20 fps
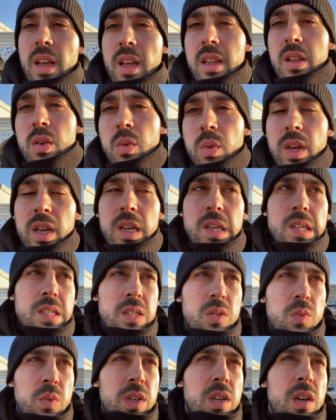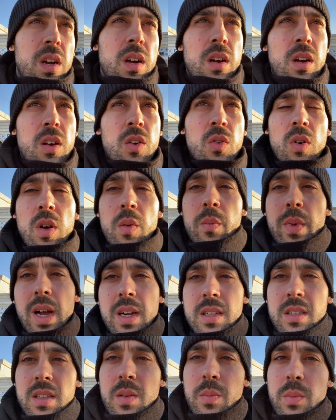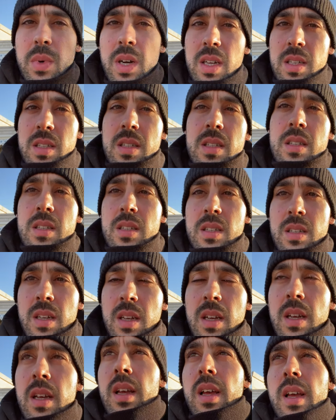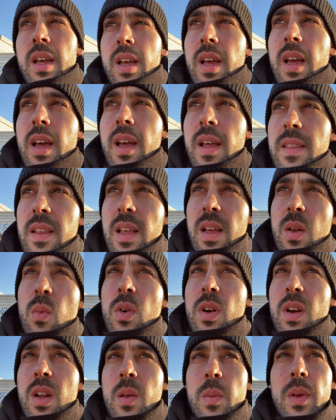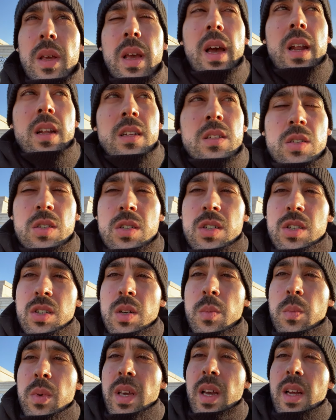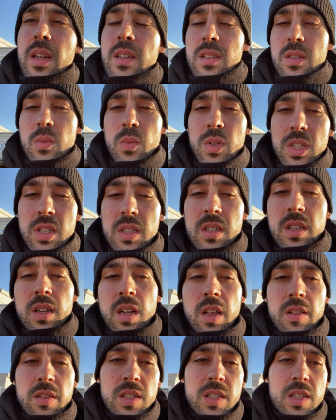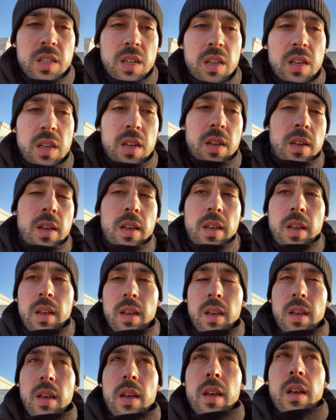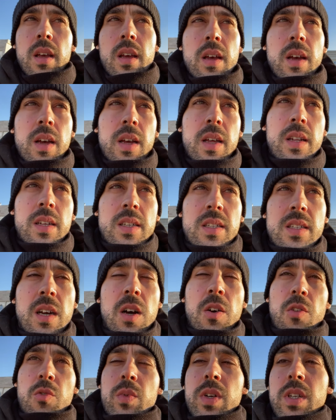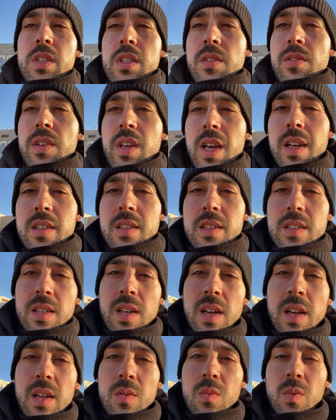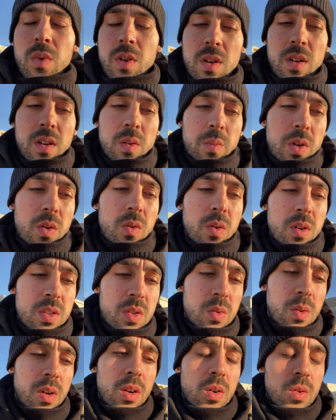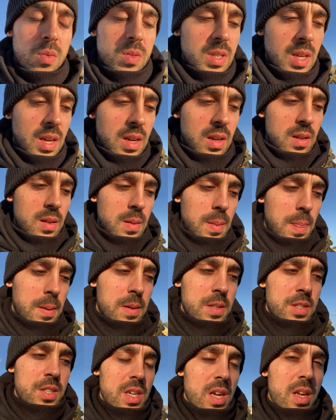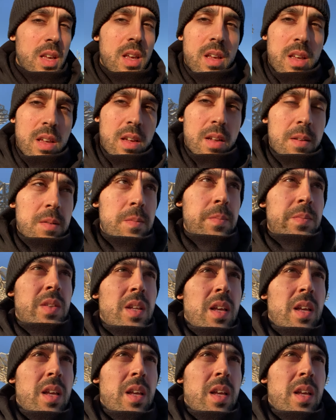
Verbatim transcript: Anyways, we are going back to the bus and then we're gonna be headed to Shymkent, which is another city in the south region of Kazakhstan. We're going to be going to our hotel, checking in,